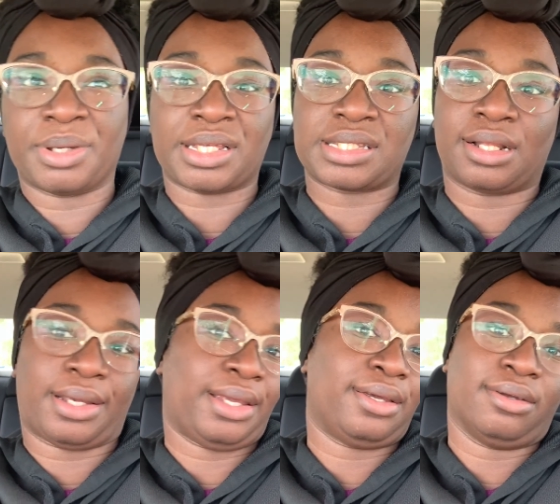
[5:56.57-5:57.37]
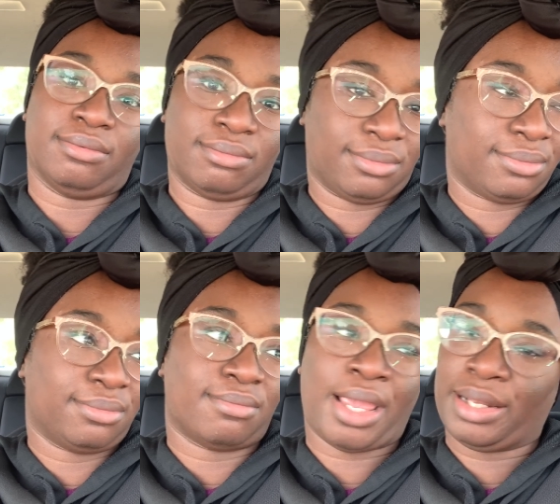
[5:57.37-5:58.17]
It's like
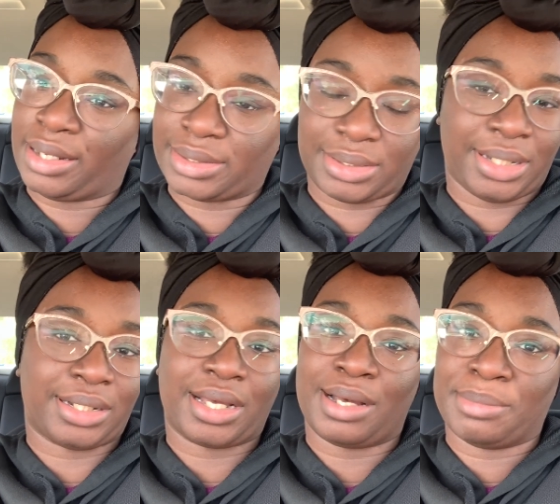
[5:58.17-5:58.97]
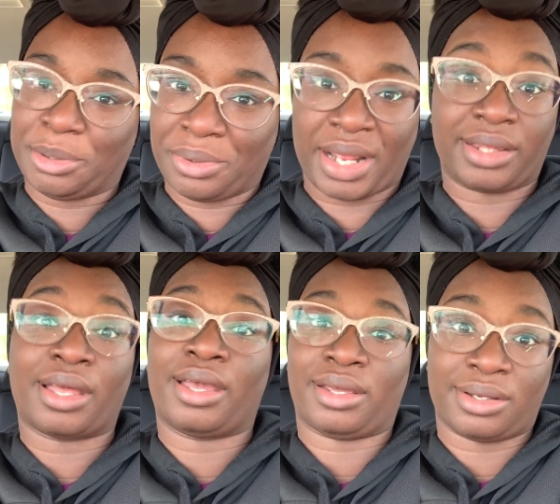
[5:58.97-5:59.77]
maintenance need to come and do their
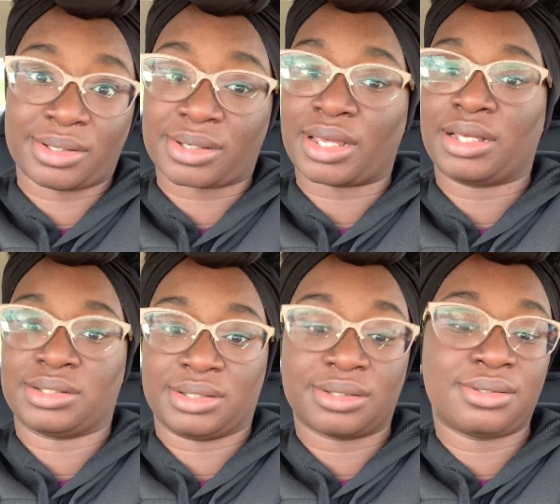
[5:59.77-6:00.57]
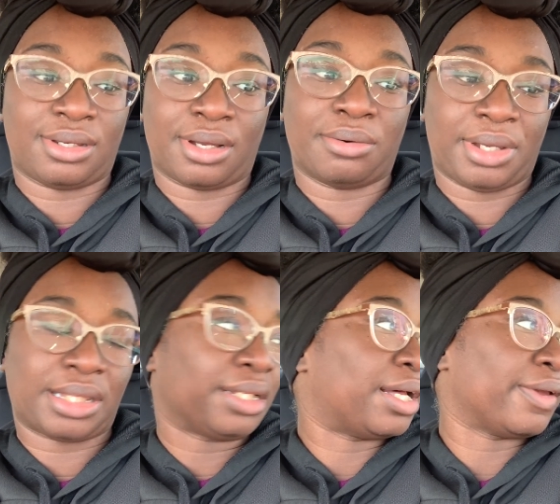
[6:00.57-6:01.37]
thing and you know
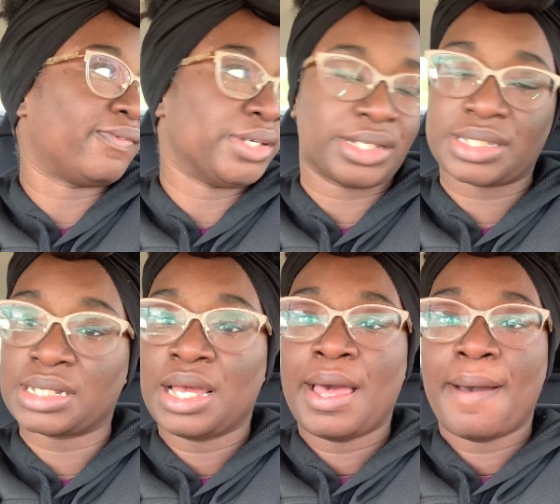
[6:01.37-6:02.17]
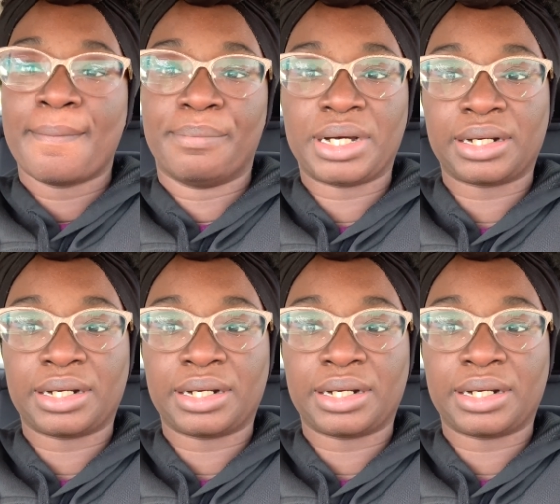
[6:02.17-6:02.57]
get the light fixed. But